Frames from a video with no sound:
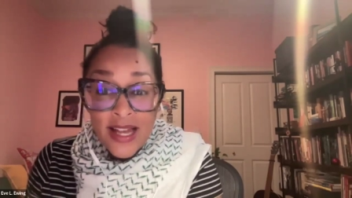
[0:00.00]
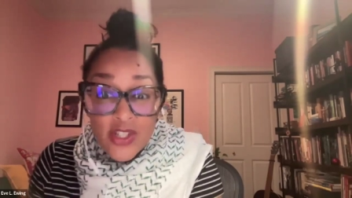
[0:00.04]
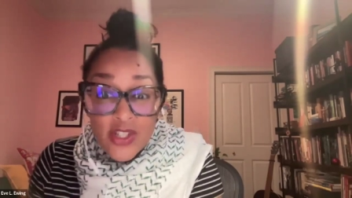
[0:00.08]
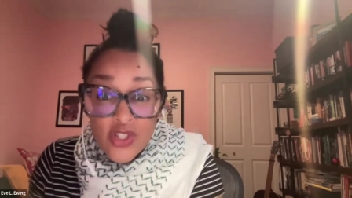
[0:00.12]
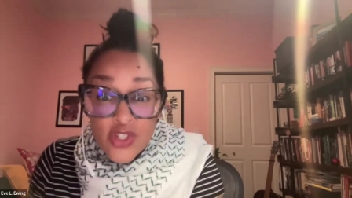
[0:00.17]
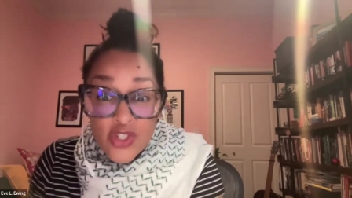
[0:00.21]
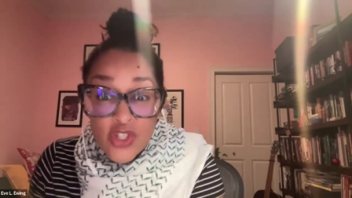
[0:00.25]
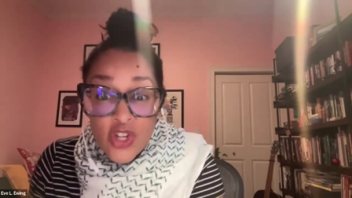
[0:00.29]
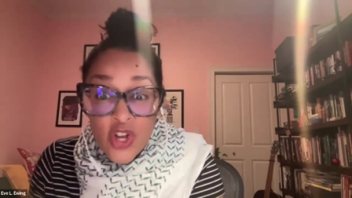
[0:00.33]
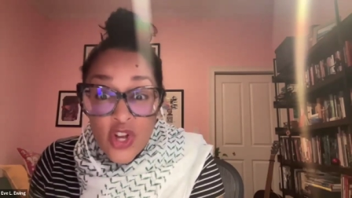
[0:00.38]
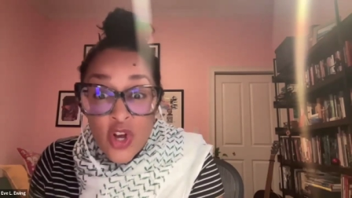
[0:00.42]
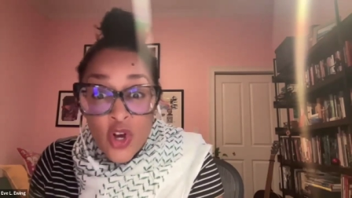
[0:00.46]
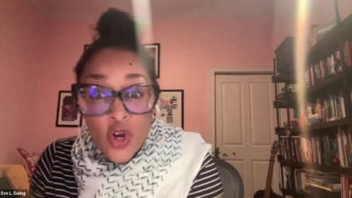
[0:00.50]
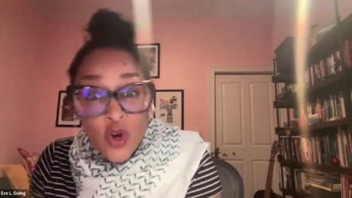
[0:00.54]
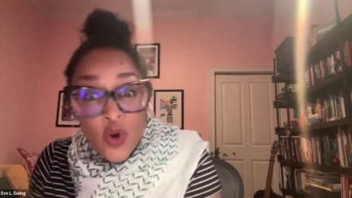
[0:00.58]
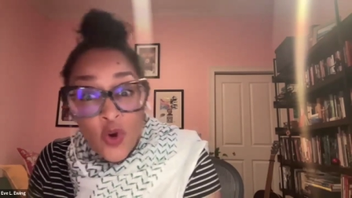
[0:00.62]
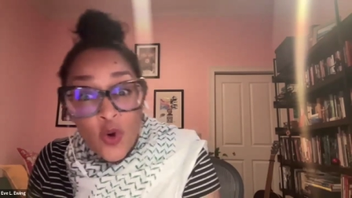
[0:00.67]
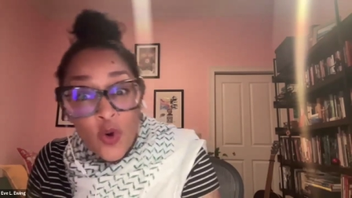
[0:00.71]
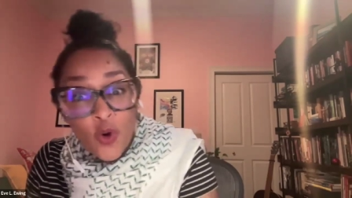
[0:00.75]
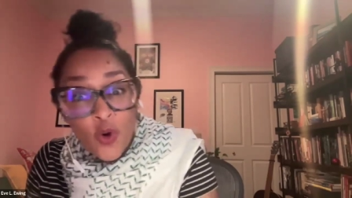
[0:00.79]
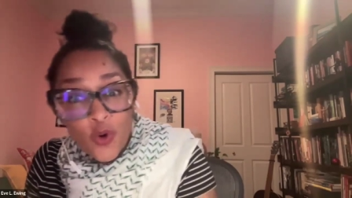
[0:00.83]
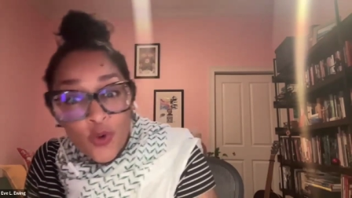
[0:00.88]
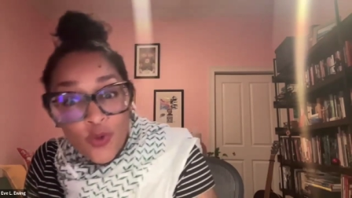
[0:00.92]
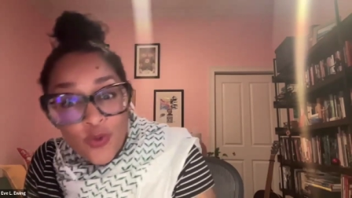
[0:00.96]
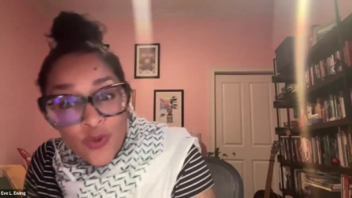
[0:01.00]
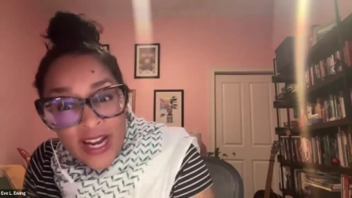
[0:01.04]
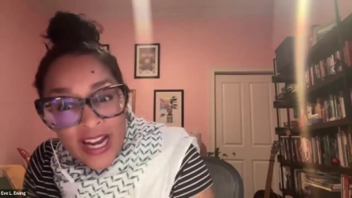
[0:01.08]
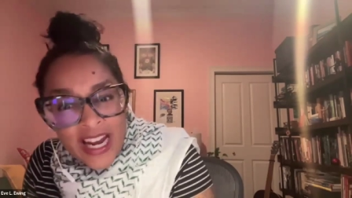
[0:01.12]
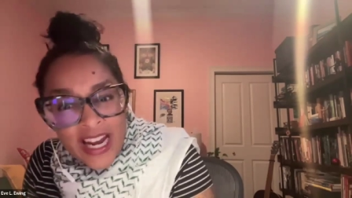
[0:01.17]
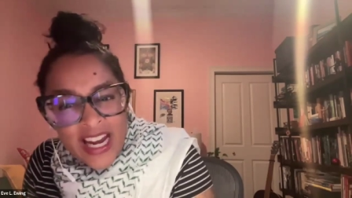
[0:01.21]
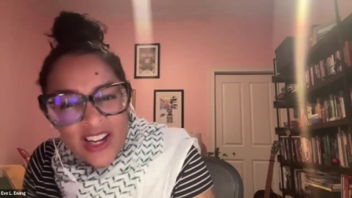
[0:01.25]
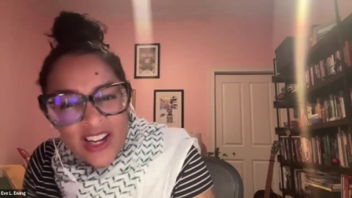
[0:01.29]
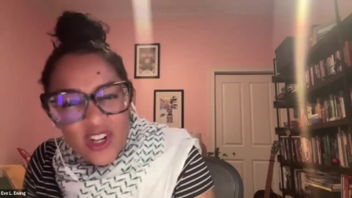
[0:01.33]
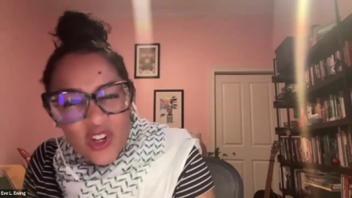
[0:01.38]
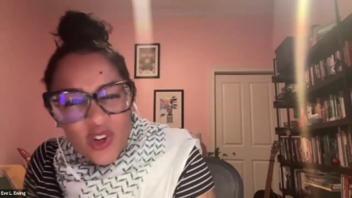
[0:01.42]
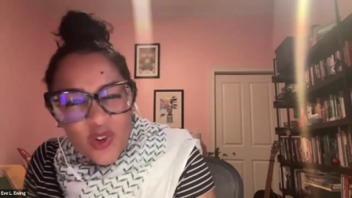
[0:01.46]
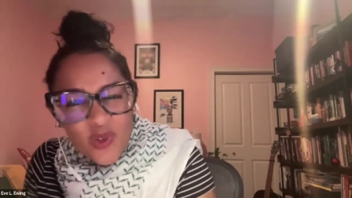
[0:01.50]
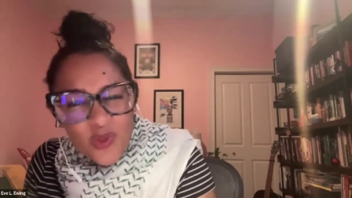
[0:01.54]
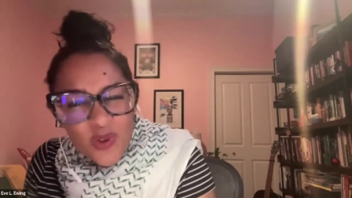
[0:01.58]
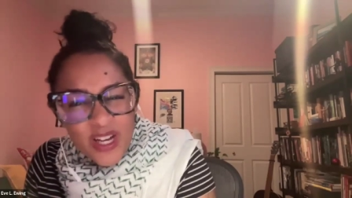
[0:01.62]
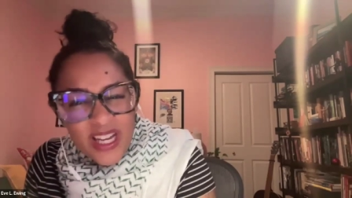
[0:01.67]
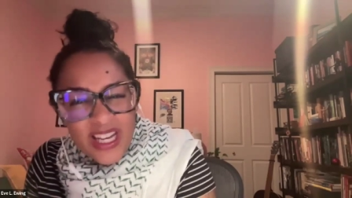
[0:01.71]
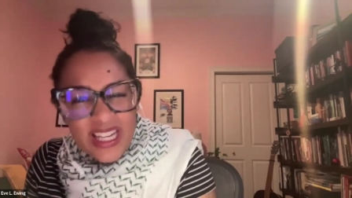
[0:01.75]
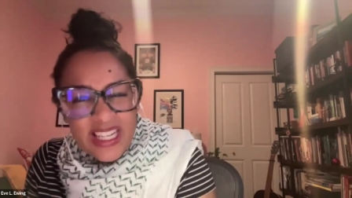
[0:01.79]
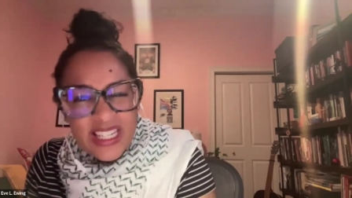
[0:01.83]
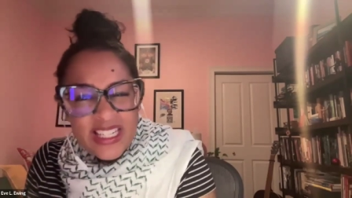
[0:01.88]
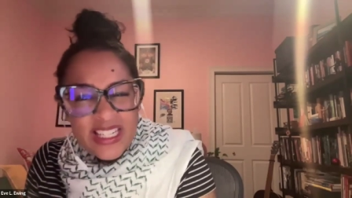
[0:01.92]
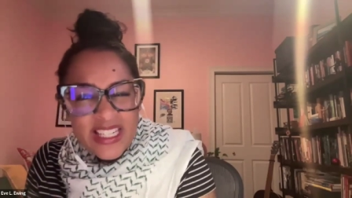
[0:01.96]
a lot of snow or rain or
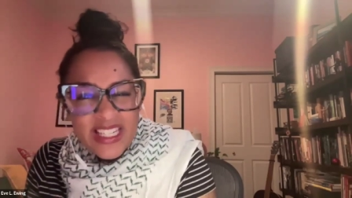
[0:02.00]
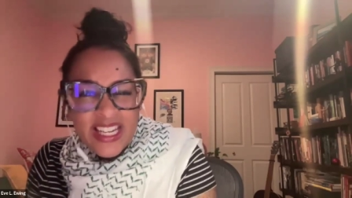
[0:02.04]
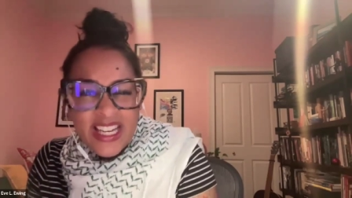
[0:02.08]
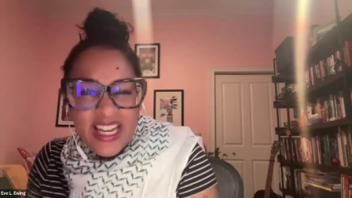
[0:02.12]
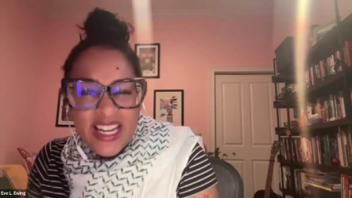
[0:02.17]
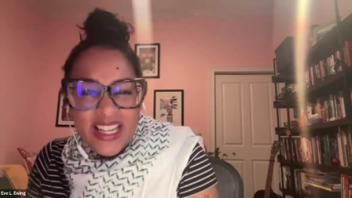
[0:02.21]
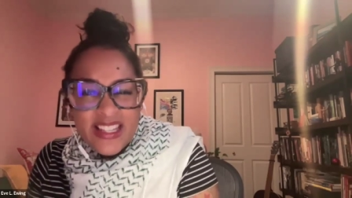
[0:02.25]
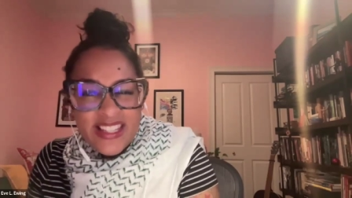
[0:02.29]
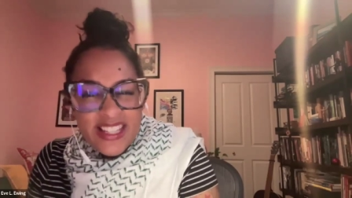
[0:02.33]
wind,